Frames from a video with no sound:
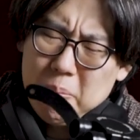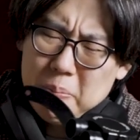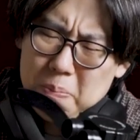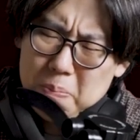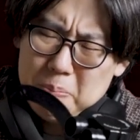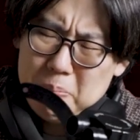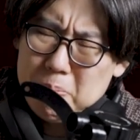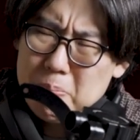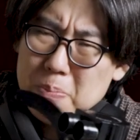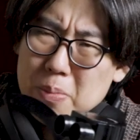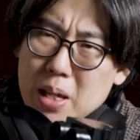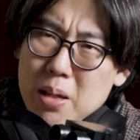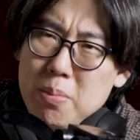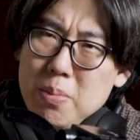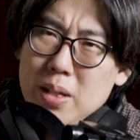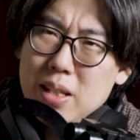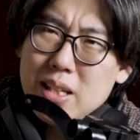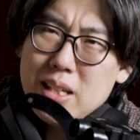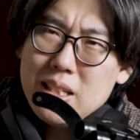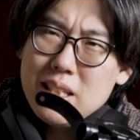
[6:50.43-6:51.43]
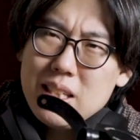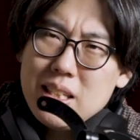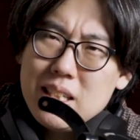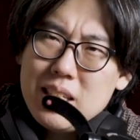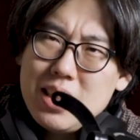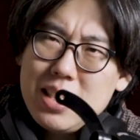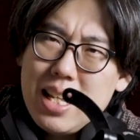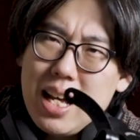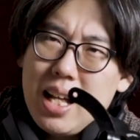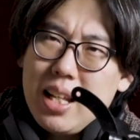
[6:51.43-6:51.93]
maybe this
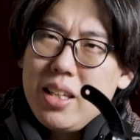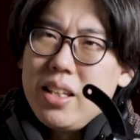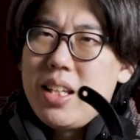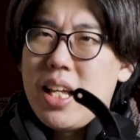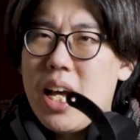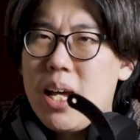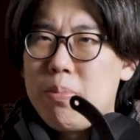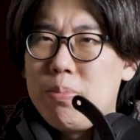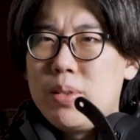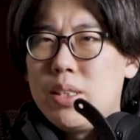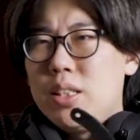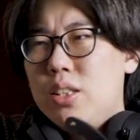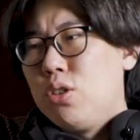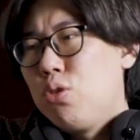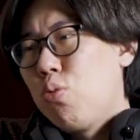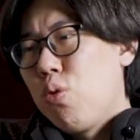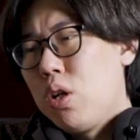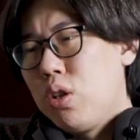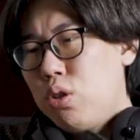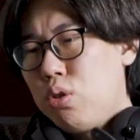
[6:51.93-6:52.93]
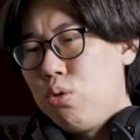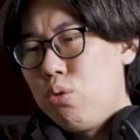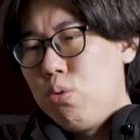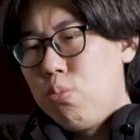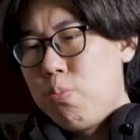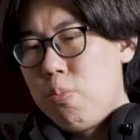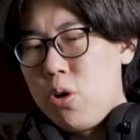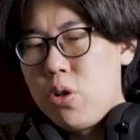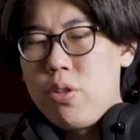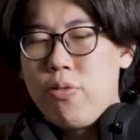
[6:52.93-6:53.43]
is not the type thing you want to
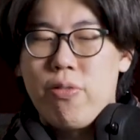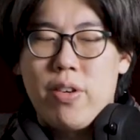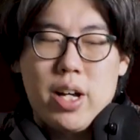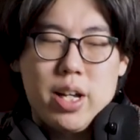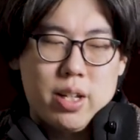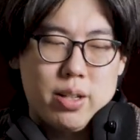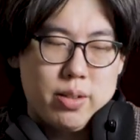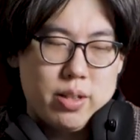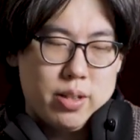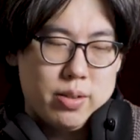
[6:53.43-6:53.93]
modify.